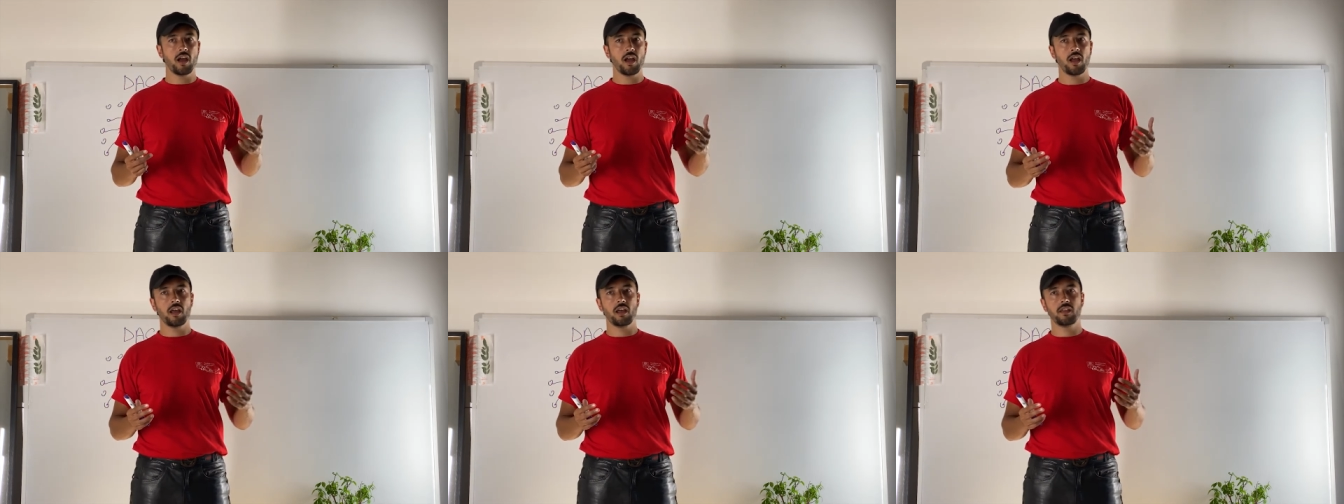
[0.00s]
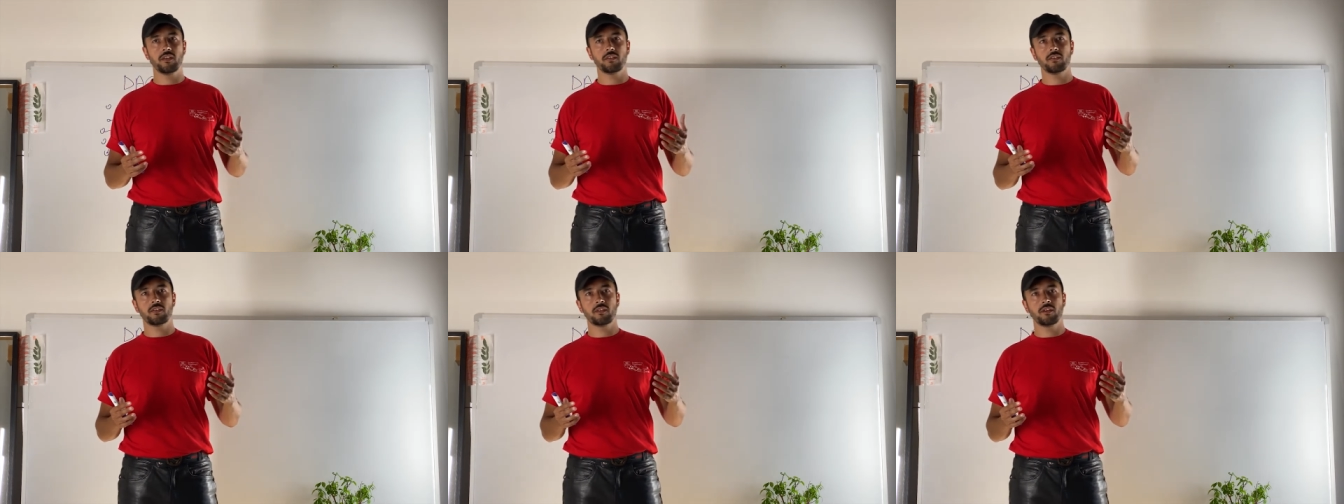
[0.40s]

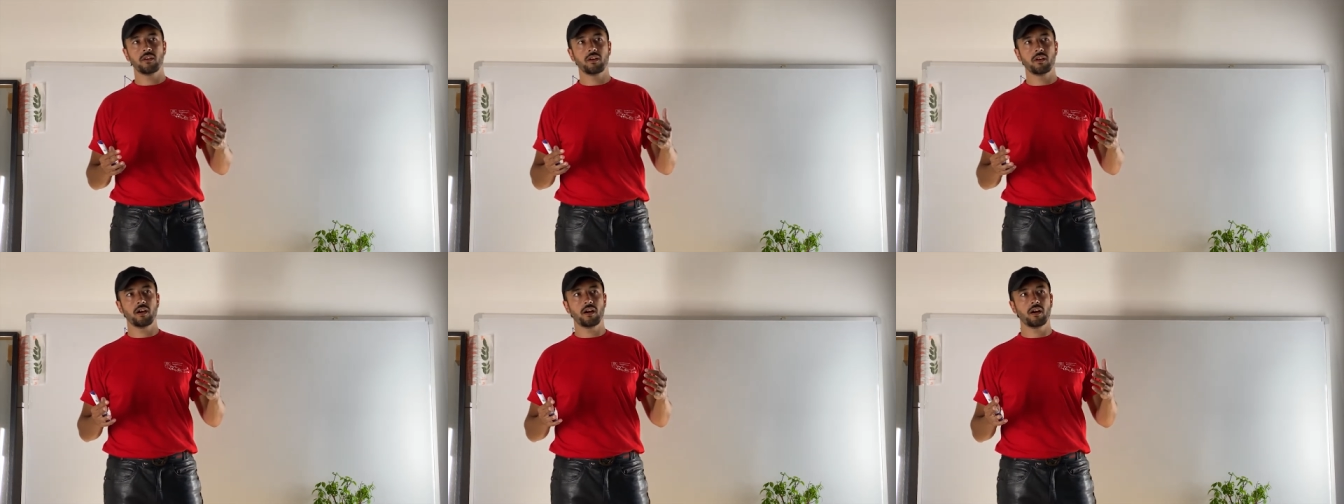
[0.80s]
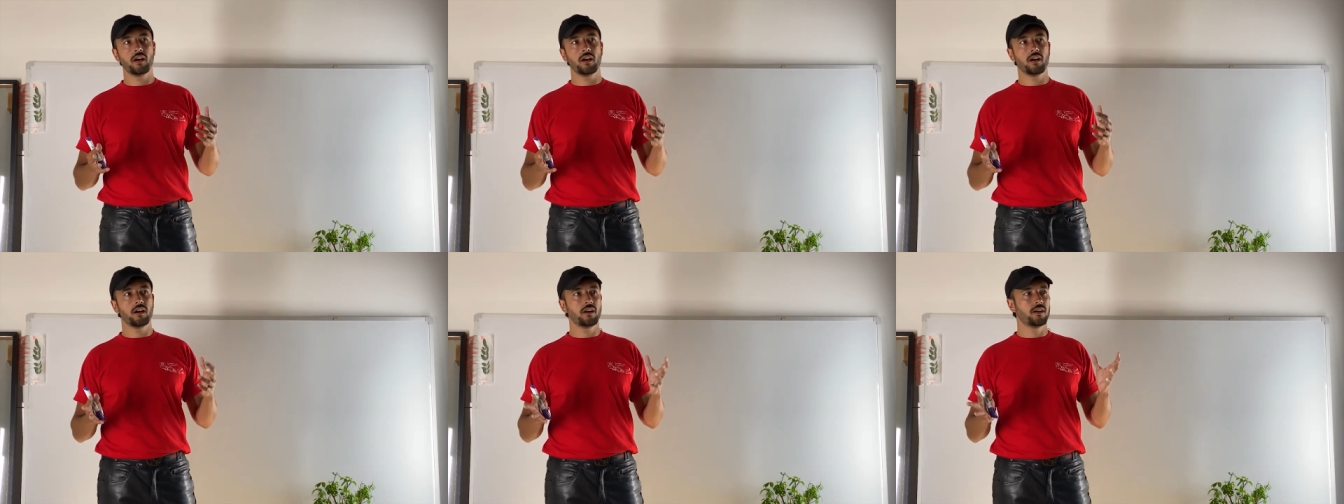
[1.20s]
and
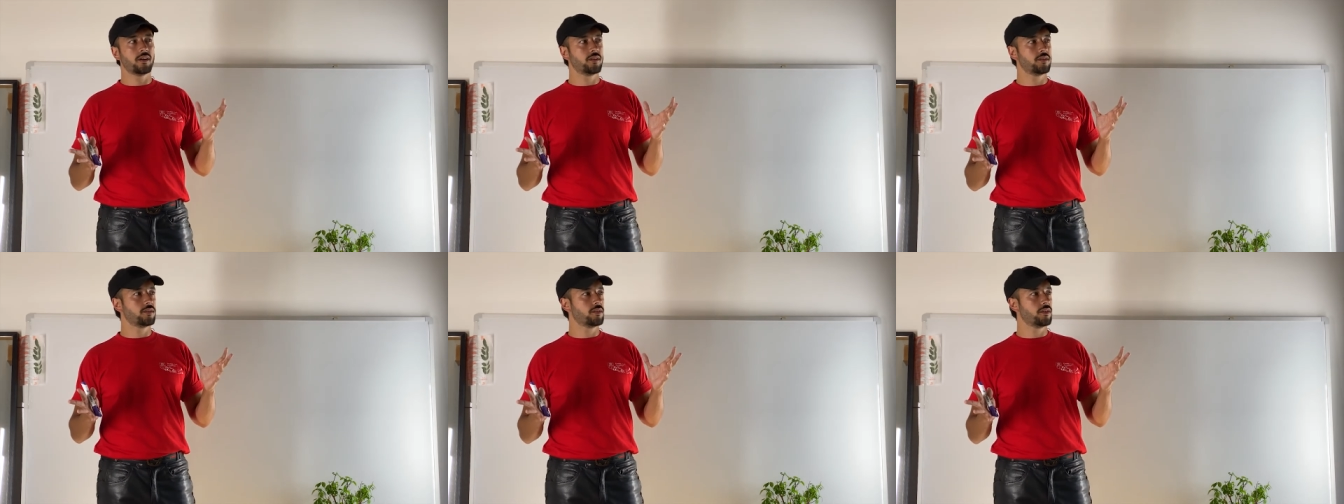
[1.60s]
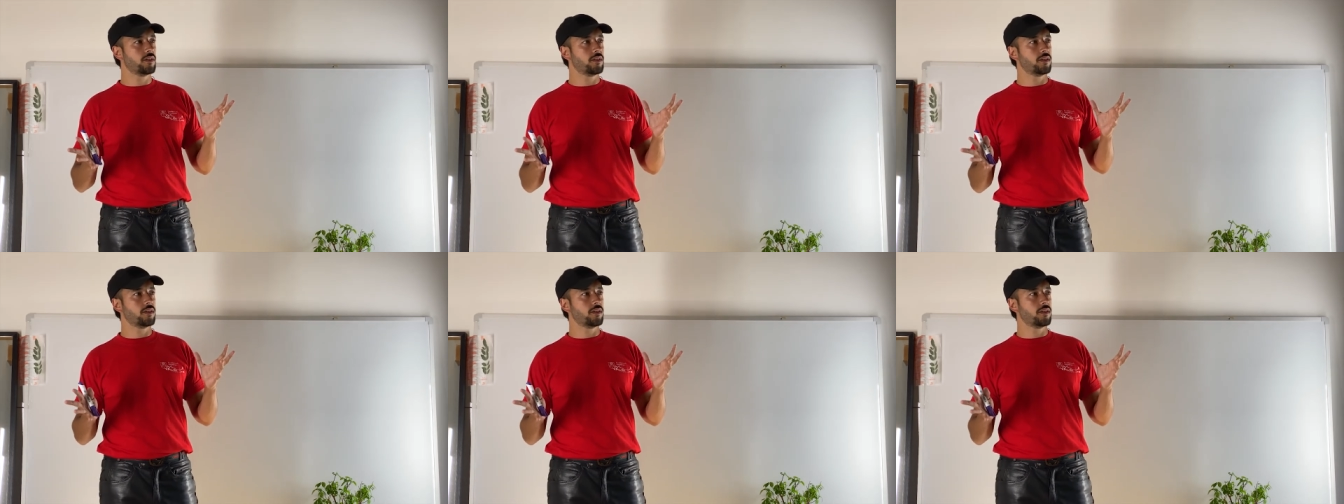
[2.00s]
uh, uh,